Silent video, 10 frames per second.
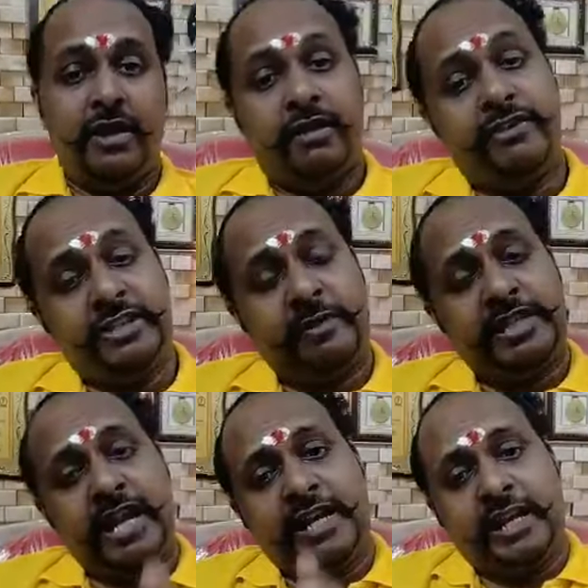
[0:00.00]
Which
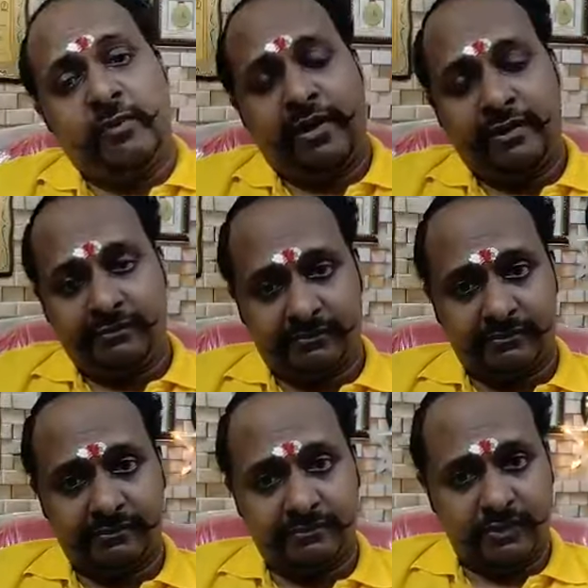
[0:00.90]
specialty you want?
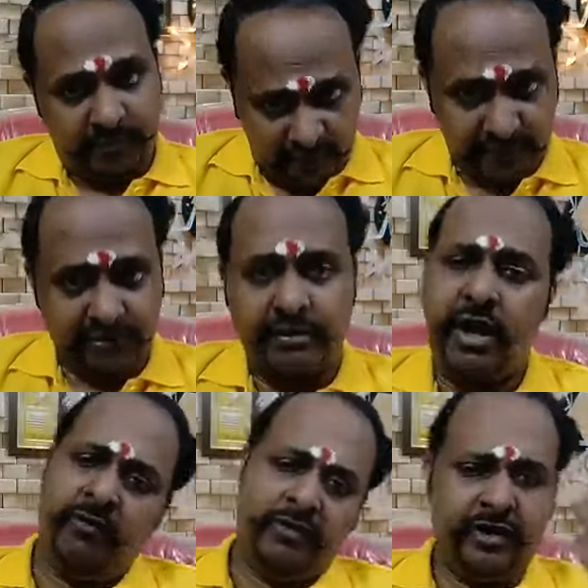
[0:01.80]
Sports,
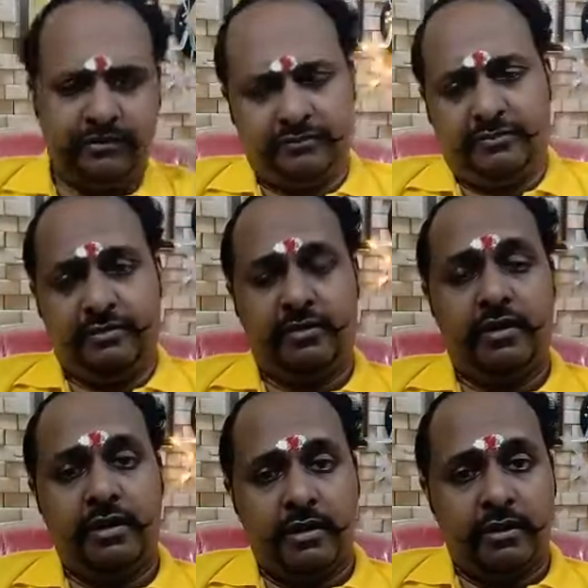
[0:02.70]
ah, okay.
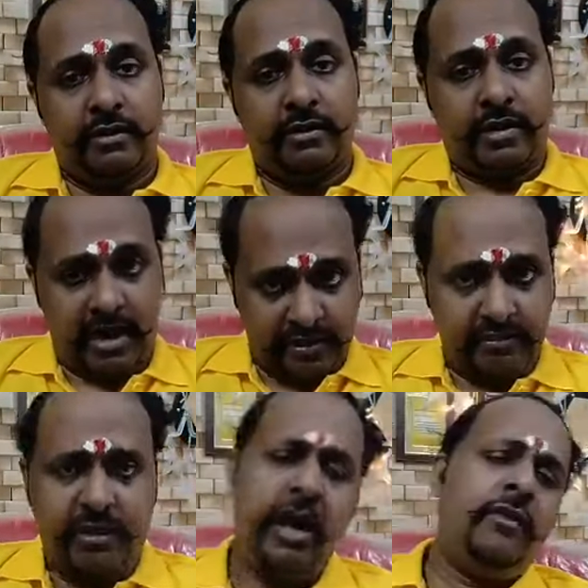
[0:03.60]

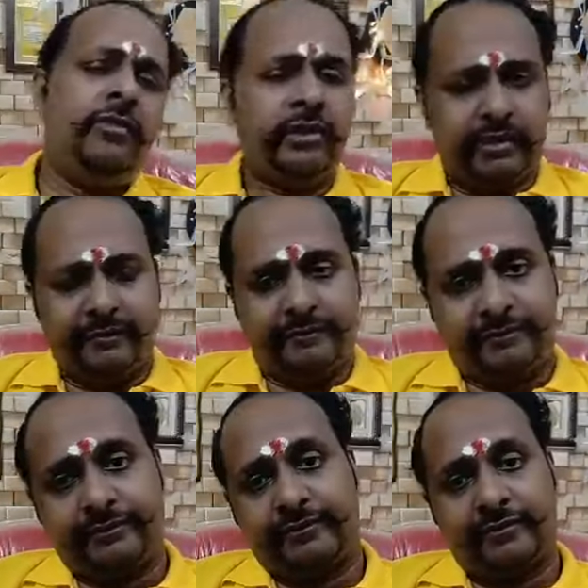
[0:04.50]
Cardio, ah, okay.
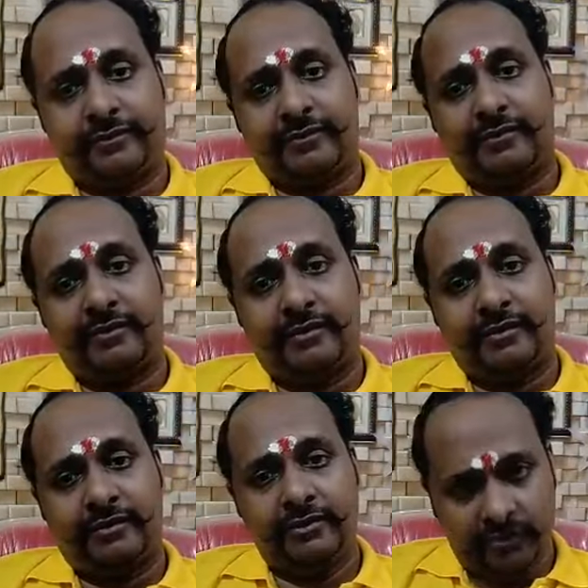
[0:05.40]

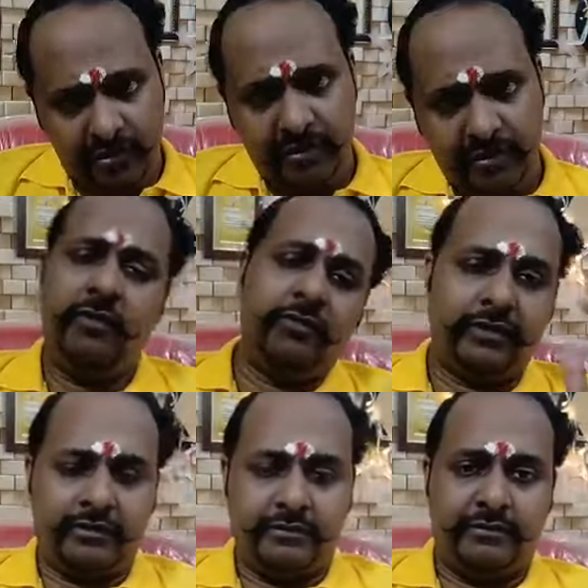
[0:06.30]
Neuro, ah, okay.